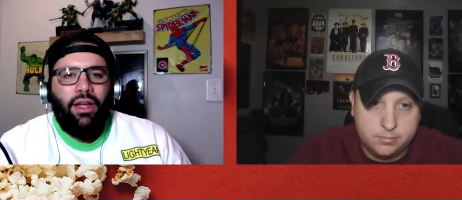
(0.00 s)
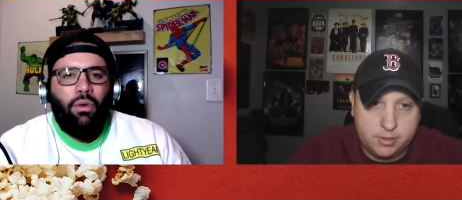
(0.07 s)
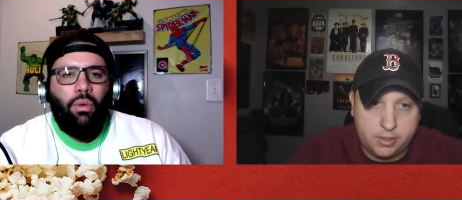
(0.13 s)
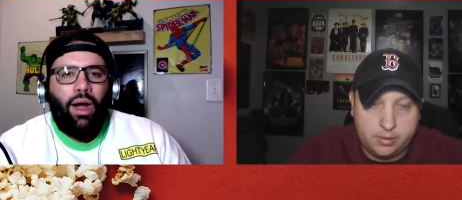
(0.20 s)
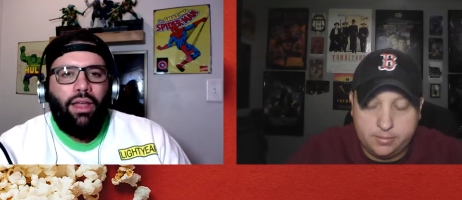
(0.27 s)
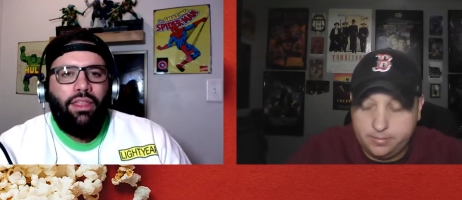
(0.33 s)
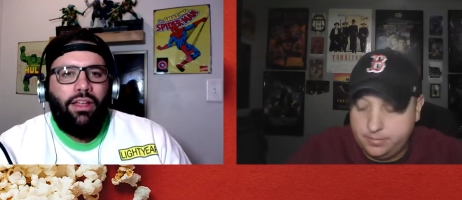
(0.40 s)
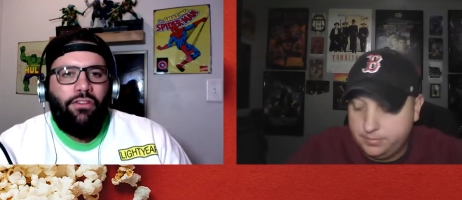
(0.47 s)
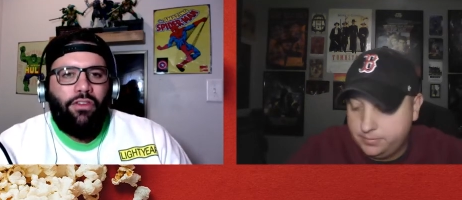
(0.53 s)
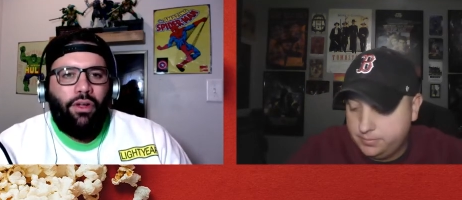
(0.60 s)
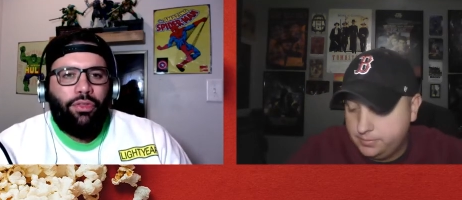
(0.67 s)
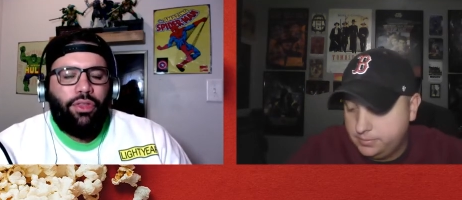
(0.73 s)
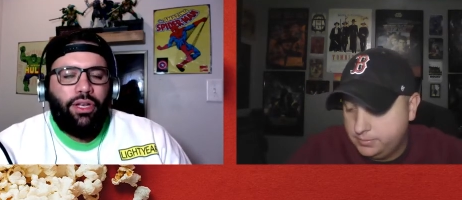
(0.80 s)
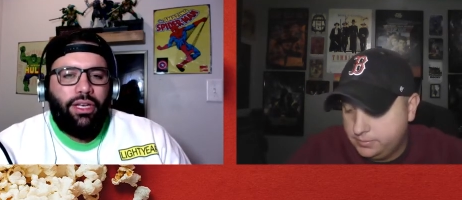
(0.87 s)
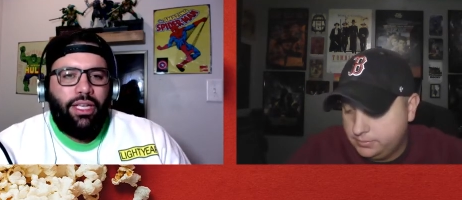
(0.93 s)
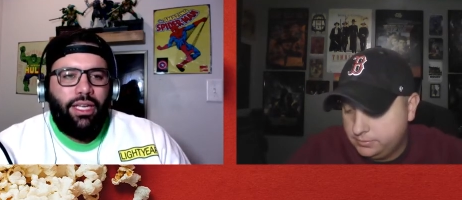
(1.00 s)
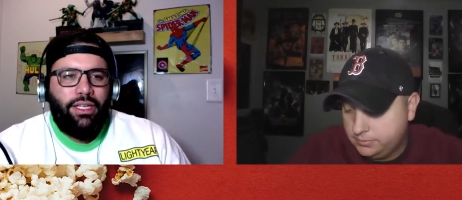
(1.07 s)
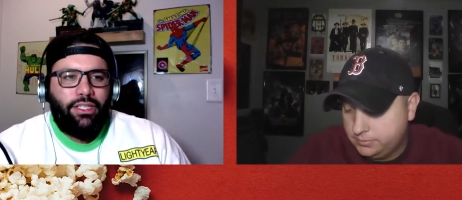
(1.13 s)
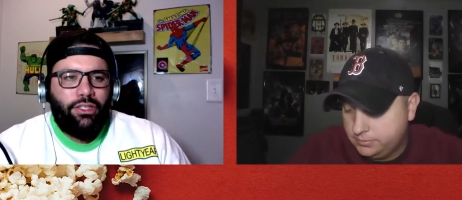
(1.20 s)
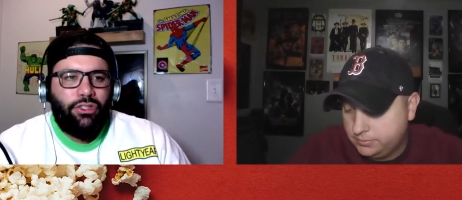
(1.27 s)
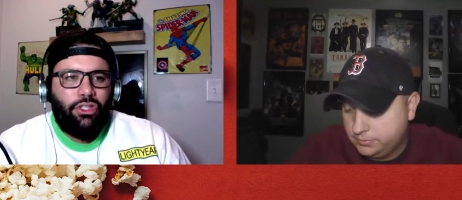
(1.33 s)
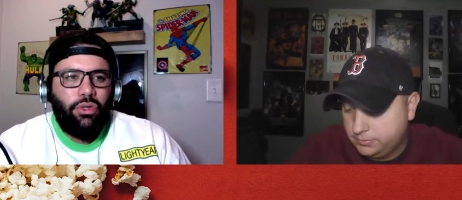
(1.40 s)
Speaker 1: Why they felt the need
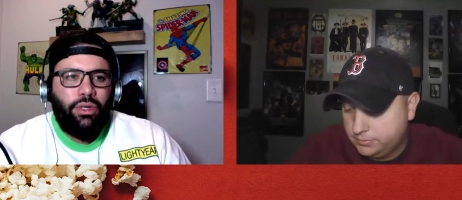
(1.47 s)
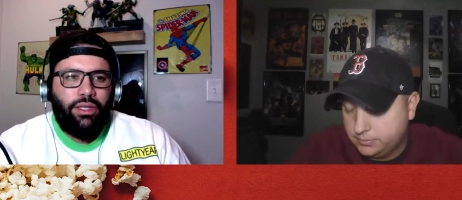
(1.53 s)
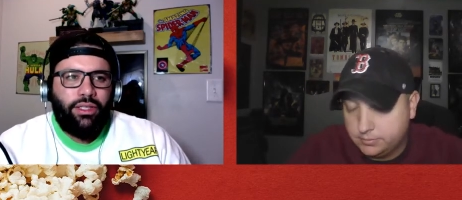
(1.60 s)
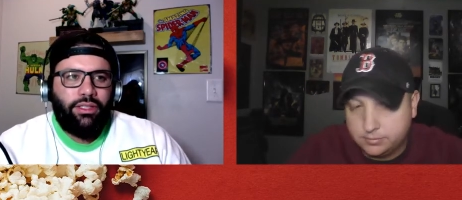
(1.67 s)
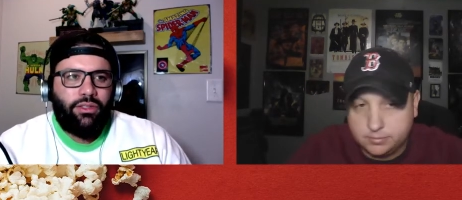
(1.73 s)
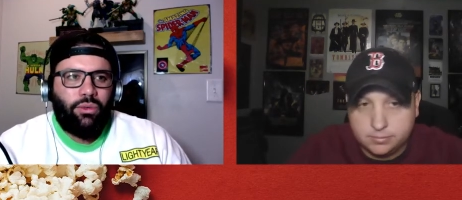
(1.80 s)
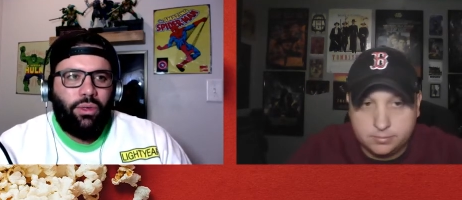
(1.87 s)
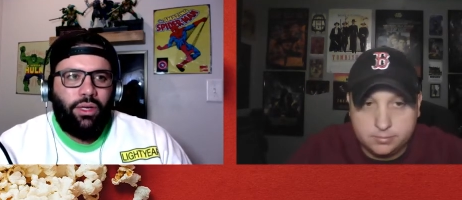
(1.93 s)
to do it this